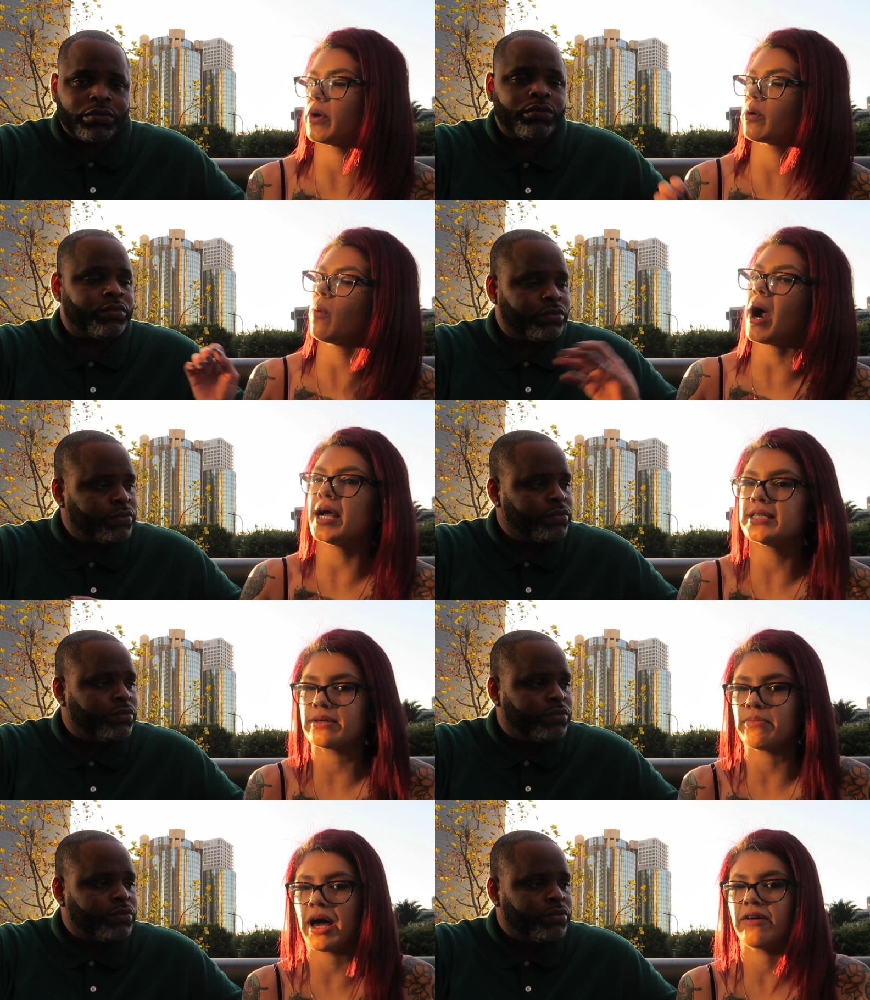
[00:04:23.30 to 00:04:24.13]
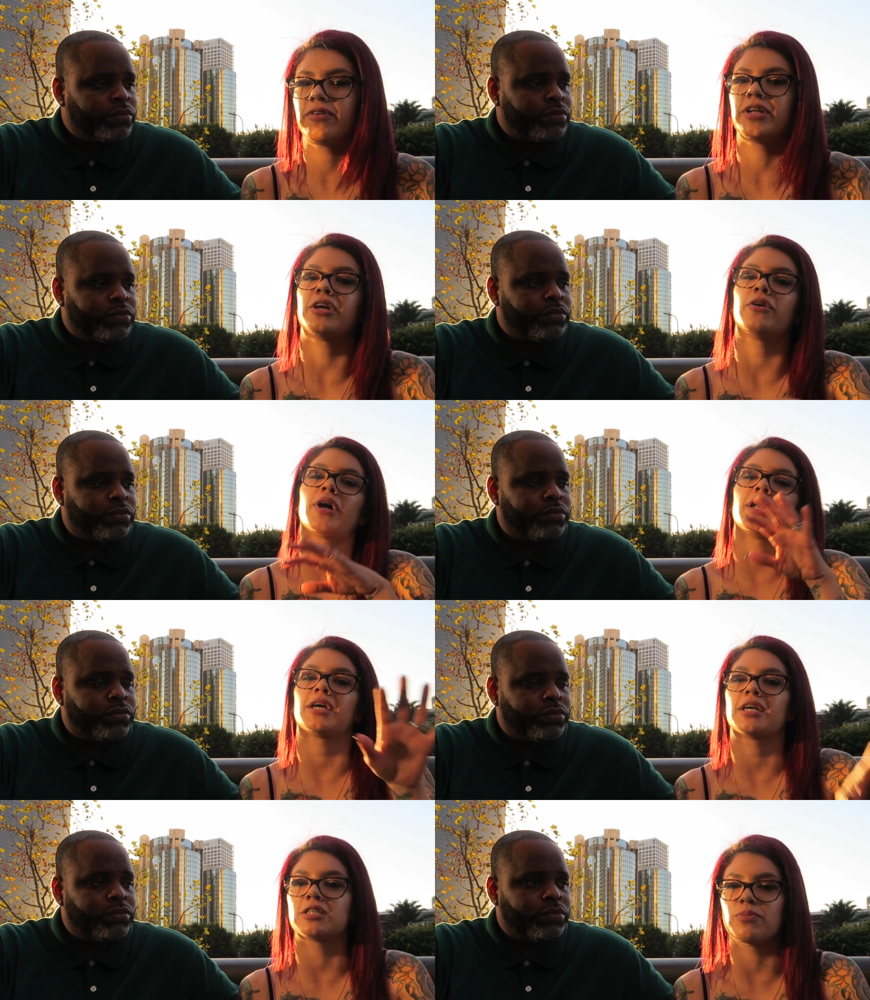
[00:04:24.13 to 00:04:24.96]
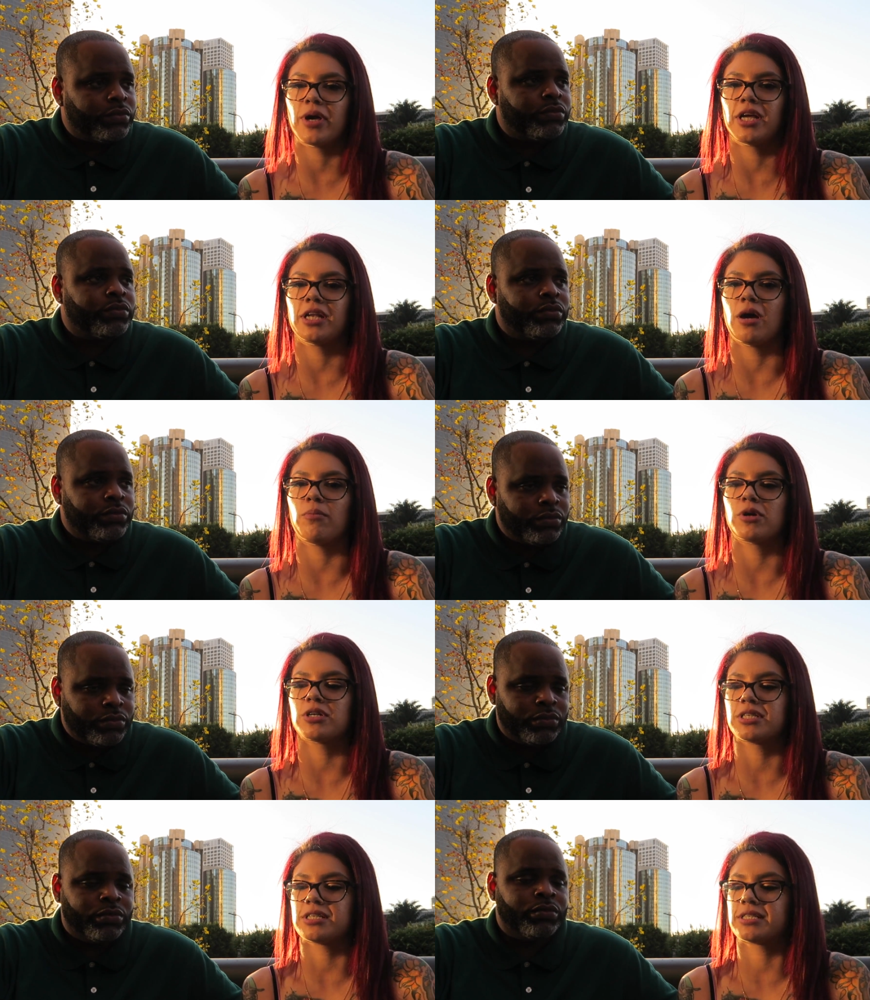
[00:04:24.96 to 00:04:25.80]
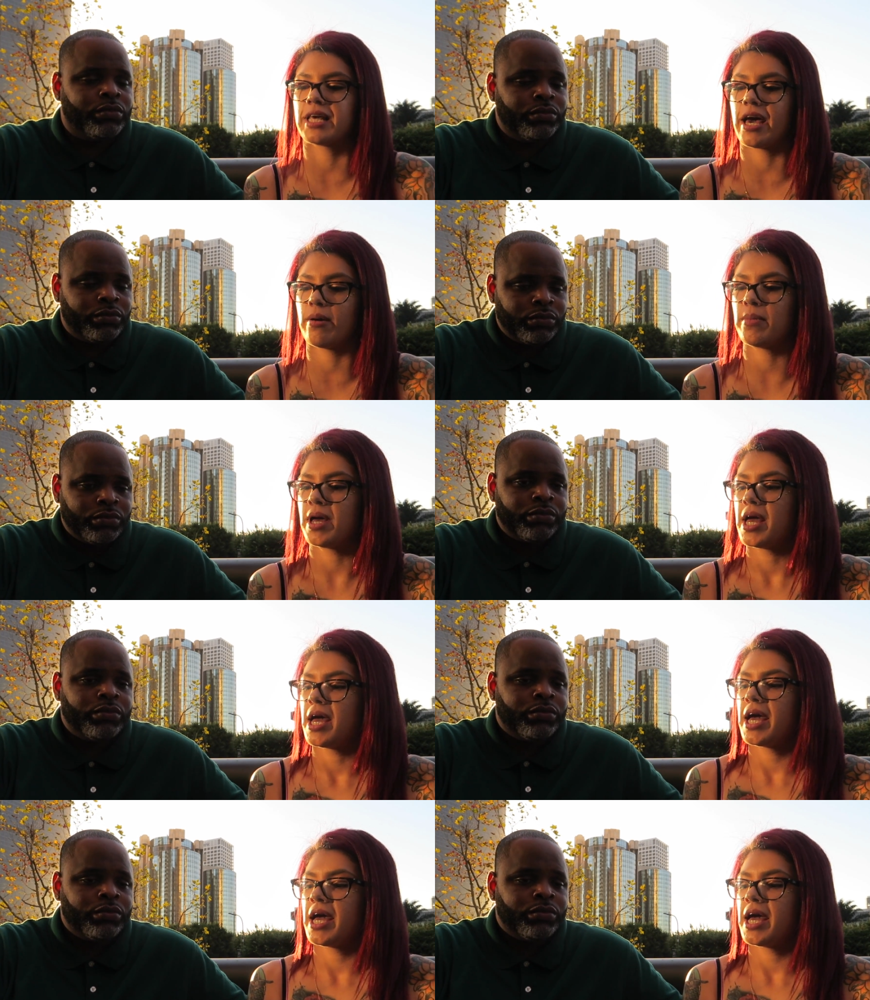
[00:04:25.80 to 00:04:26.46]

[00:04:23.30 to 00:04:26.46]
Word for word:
Speaker 1: going, why isn't my video getting as many numbers mm -hmm. as mm-hmm. them?